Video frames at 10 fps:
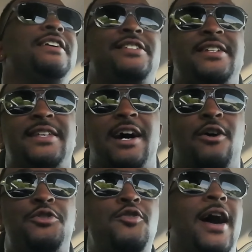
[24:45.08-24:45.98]
She said,
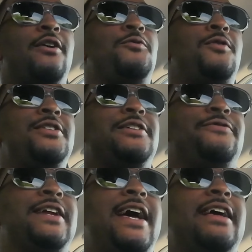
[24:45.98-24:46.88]
oh, you got a
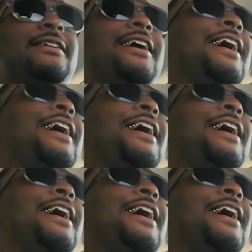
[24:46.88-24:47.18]
warranty for that.